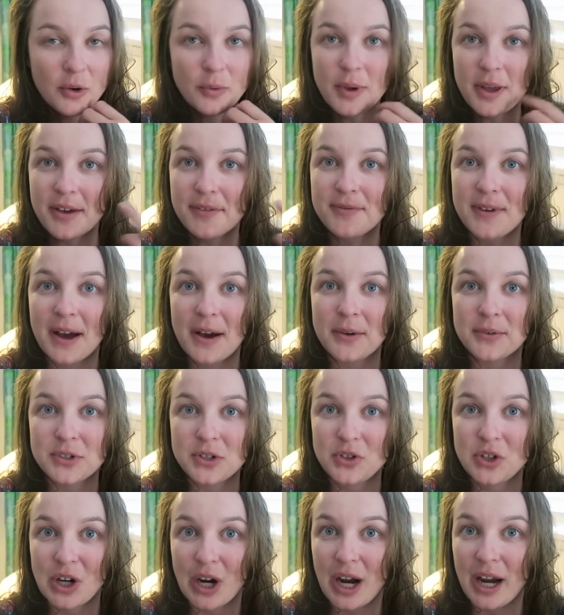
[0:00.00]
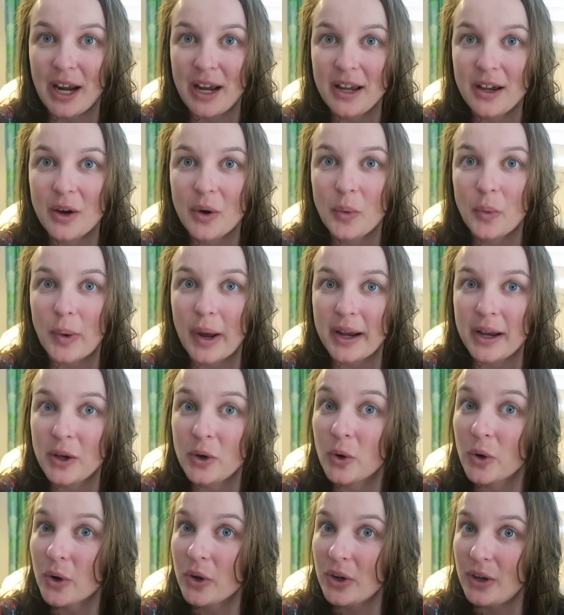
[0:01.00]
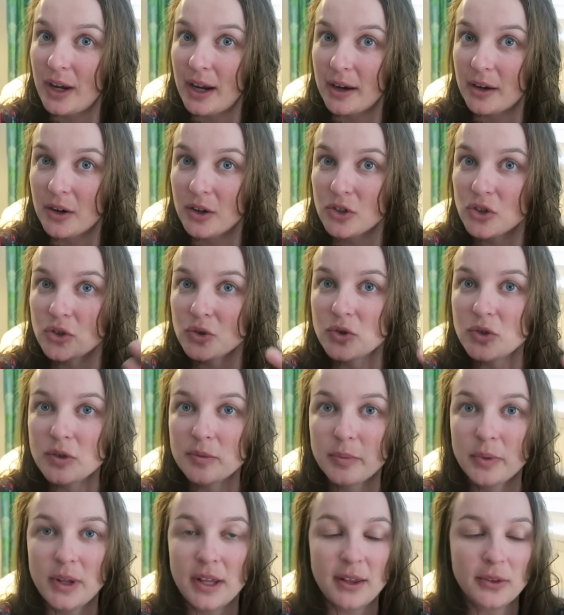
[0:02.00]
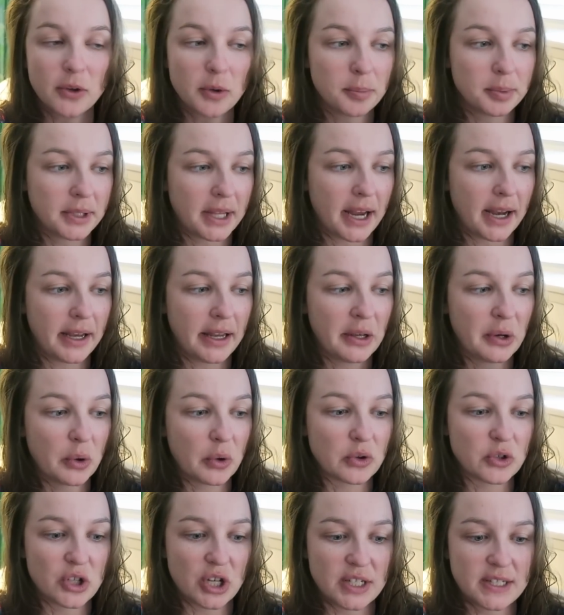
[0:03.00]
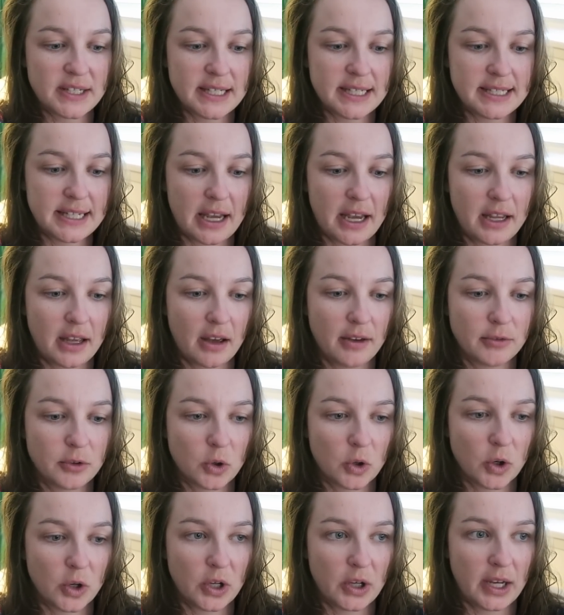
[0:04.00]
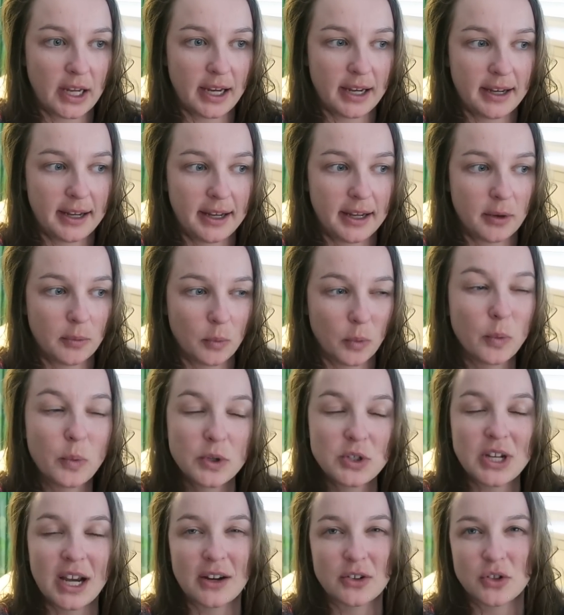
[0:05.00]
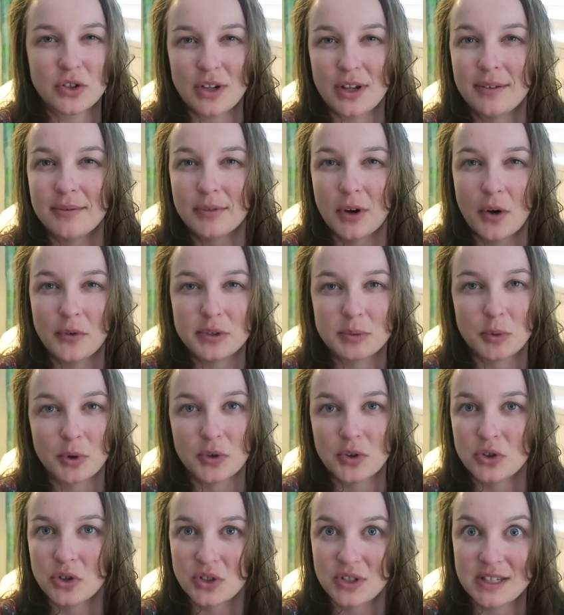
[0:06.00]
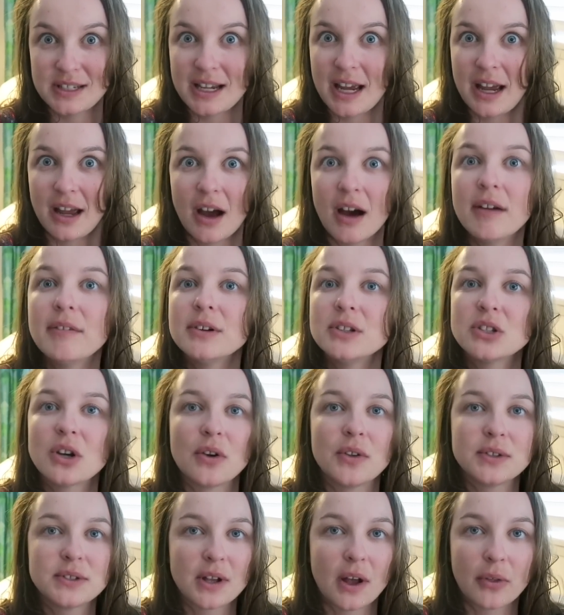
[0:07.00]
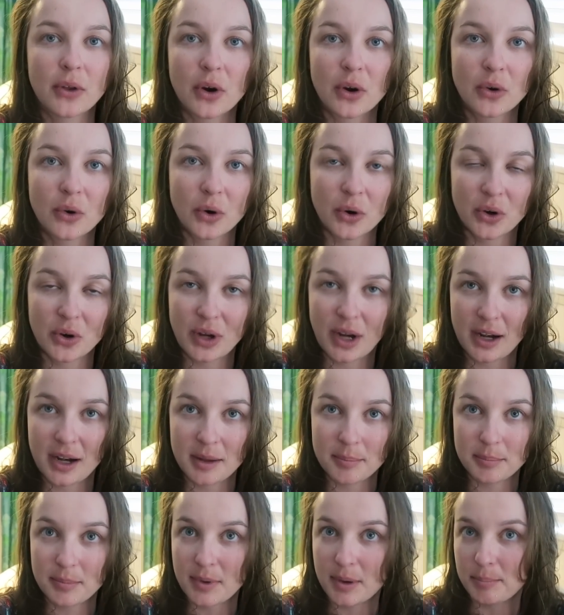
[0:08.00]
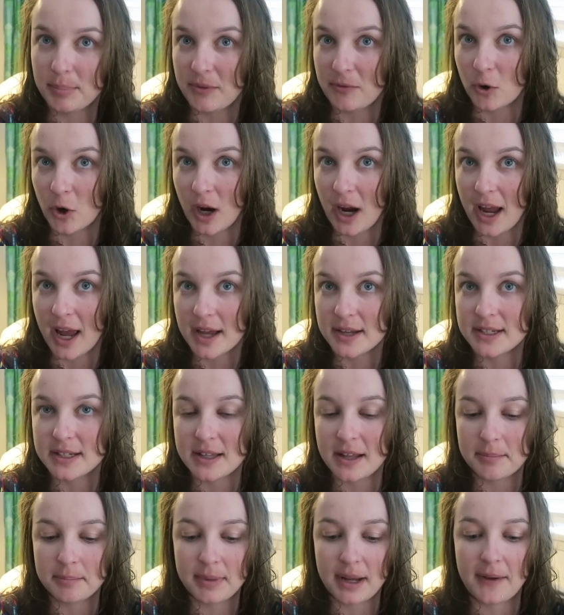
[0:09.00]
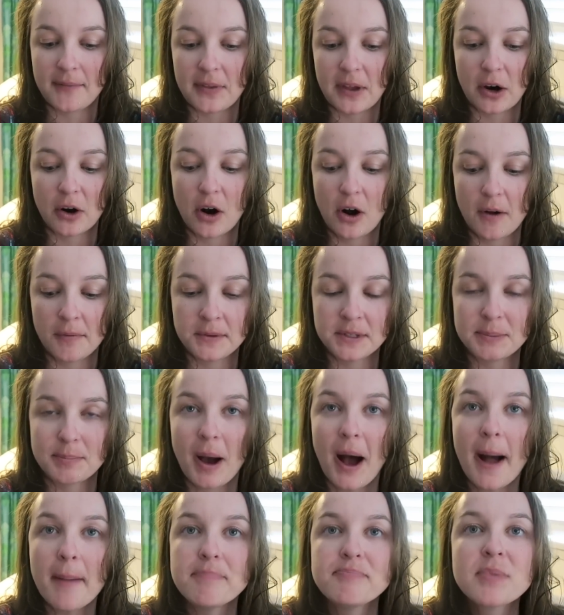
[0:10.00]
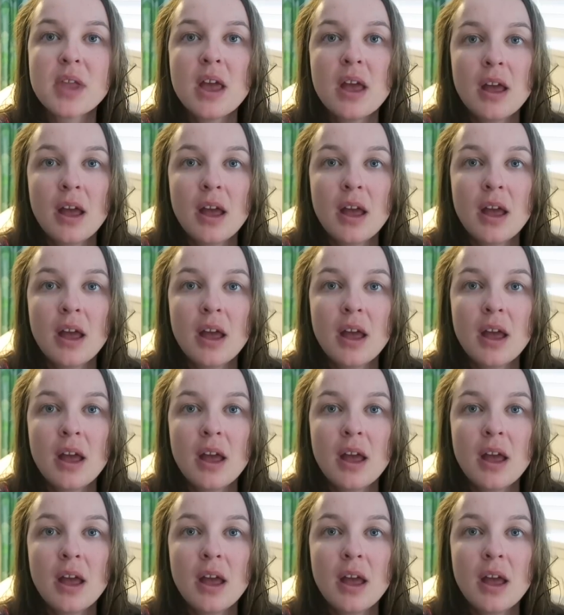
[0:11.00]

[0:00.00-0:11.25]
We found a great wedding coordinator. She'll do either planning or just the day of coordinating, which actually involves more than just the day of. It's all this other coordinating beforehand and then being there on the spot.